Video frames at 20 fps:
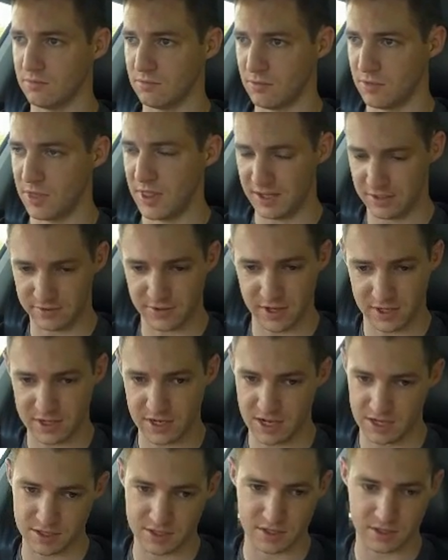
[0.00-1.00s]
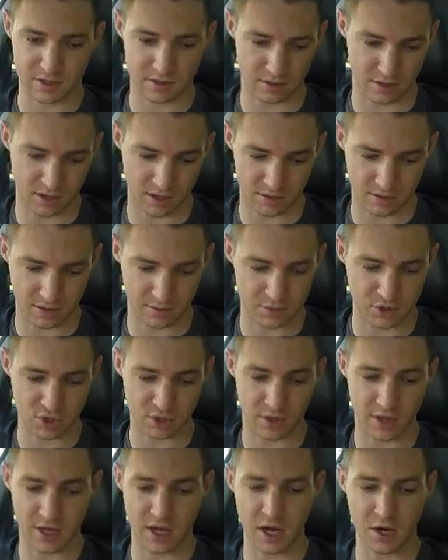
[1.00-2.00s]
that's fantastic, and I'm
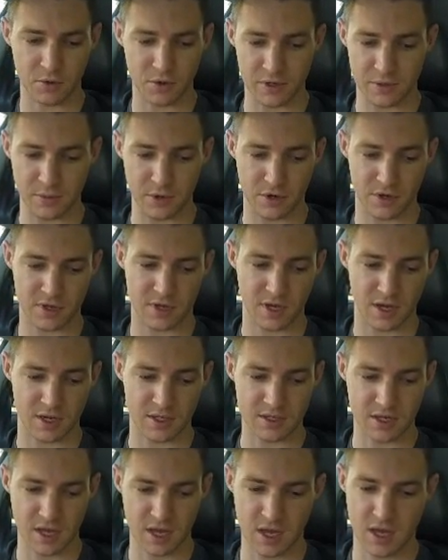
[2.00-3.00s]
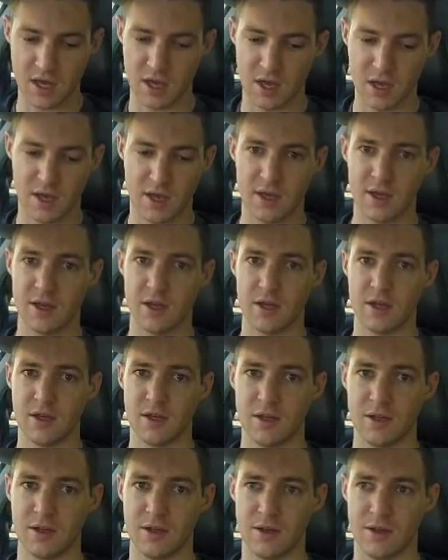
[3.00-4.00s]
sure they are really brilliant cars.
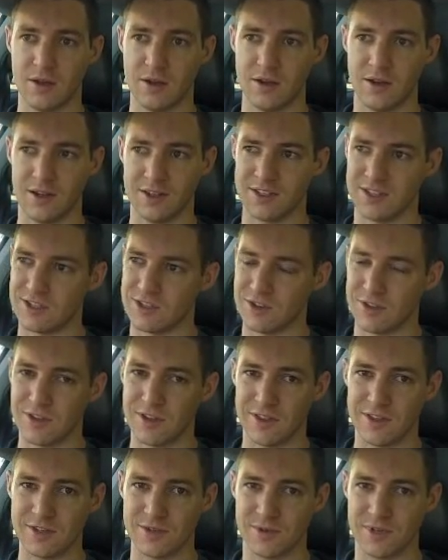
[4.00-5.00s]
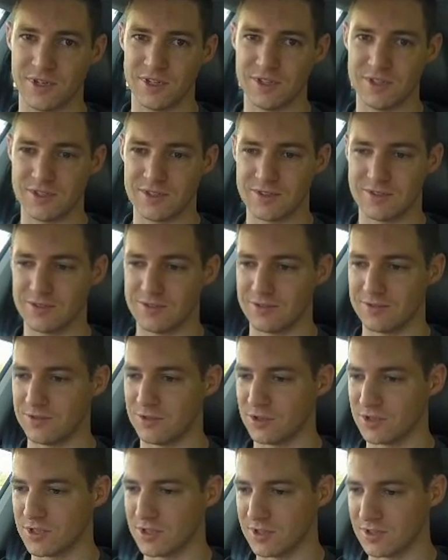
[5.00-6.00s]
I just don't think this one is,
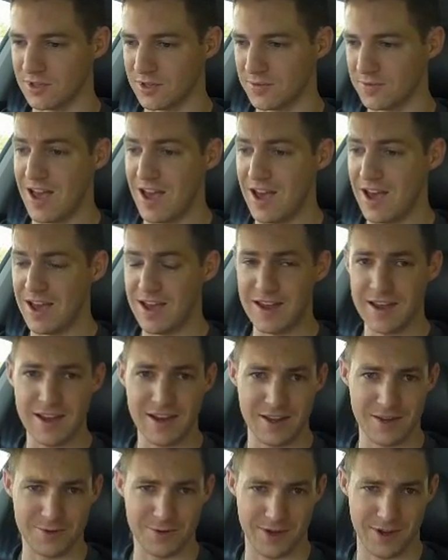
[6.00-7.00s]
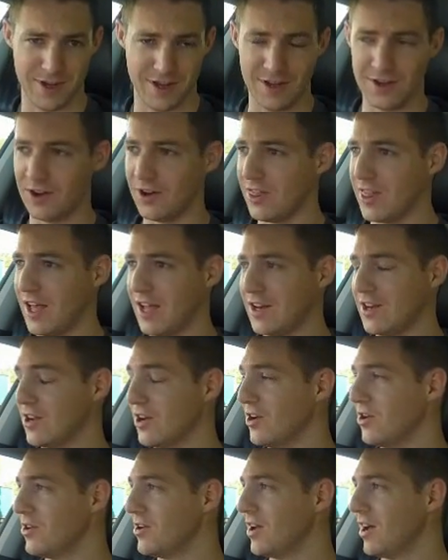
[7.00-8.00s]
unfortunately. Anyway, on that
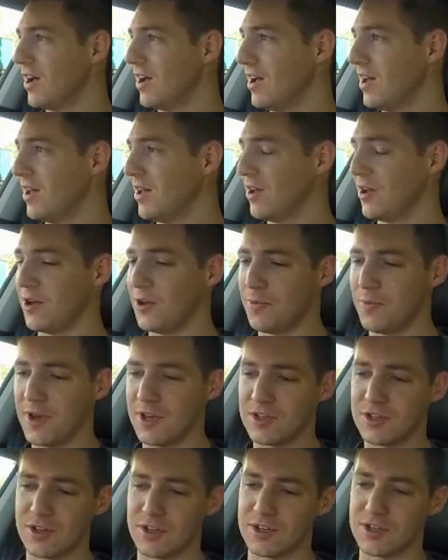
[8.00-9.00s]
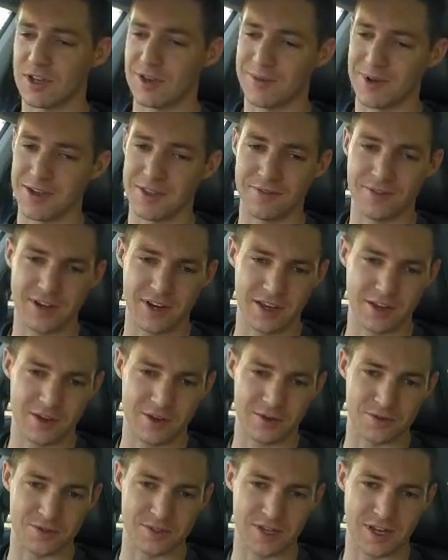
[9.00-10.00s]
note, make sure you check out my other
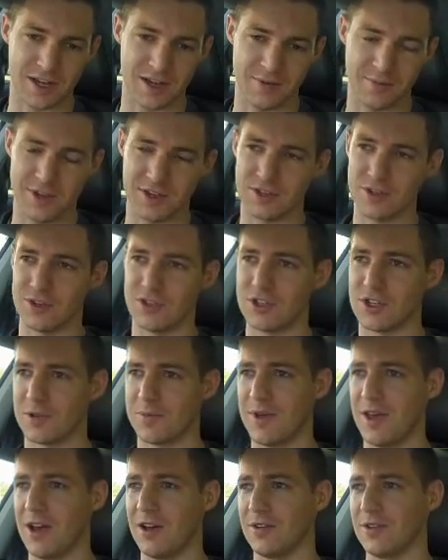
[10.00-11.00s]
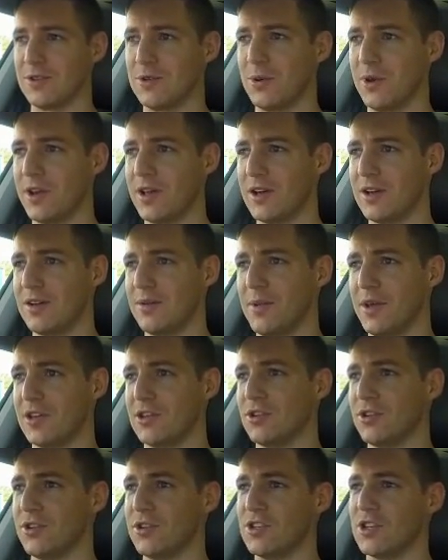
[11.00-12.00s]
videos. Make sure you check me out on Twitter. Make
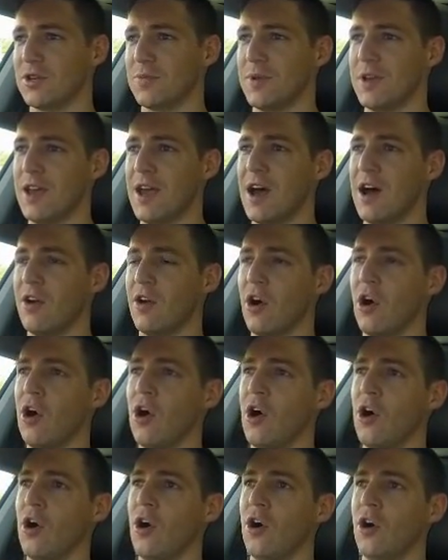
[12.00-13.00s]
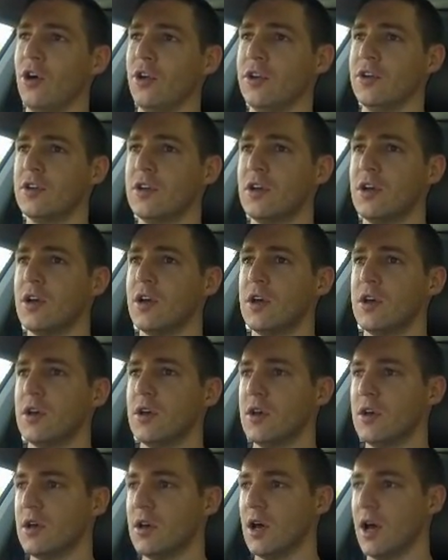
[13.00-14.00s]
sure you check me out on
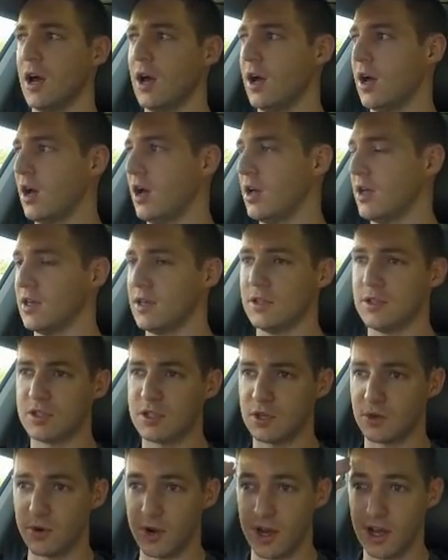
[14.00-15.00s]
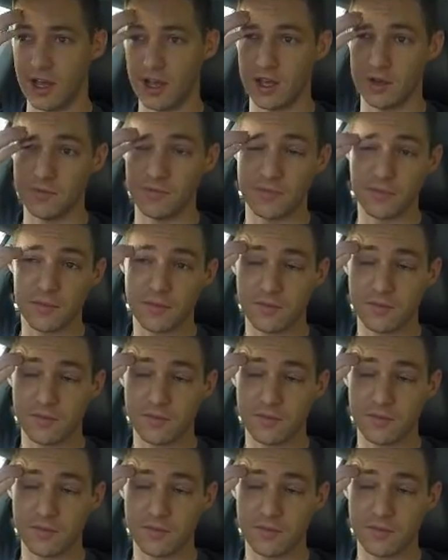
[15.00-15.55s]
Instagram.